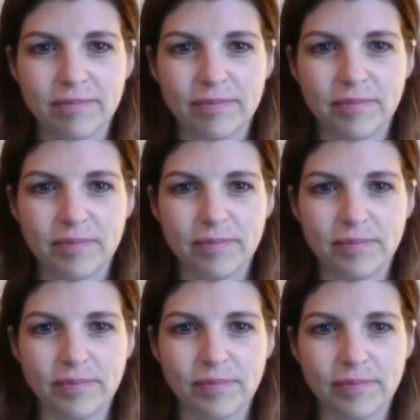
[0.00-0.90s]

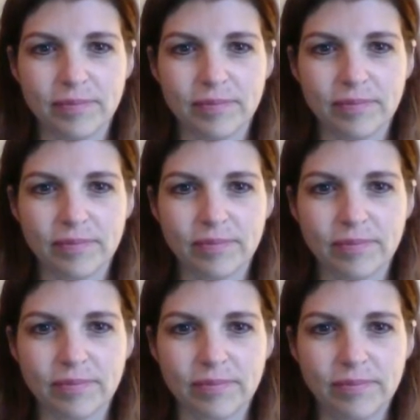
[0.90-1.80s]

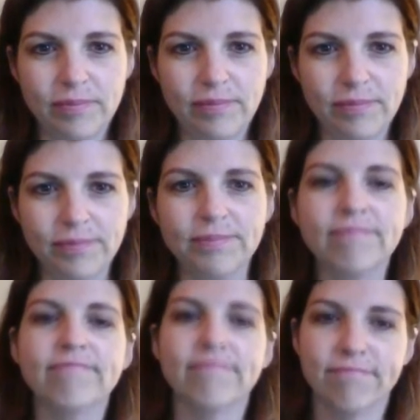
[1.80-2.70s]

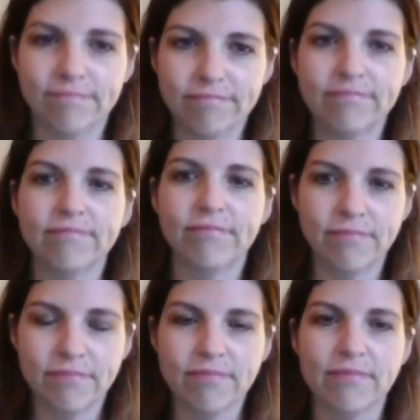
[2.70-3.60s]

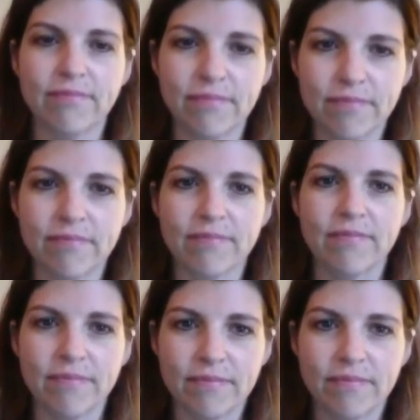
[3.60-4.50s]

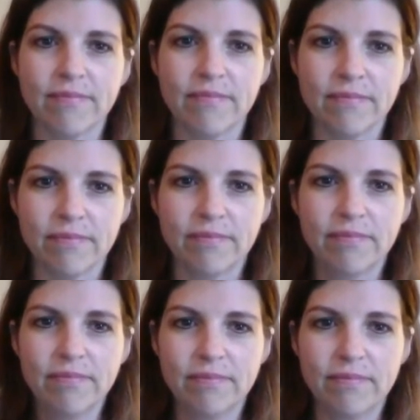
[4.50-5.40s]

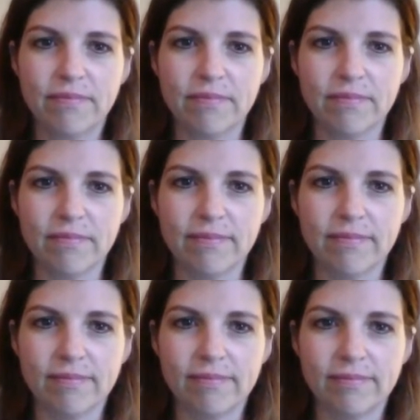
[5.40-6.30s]

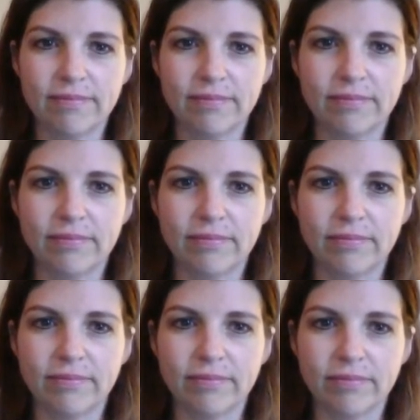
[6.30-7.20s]

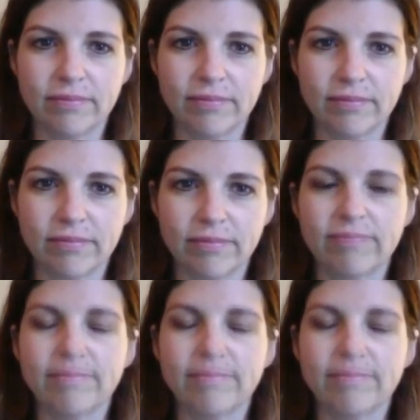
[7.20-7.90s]
(silent)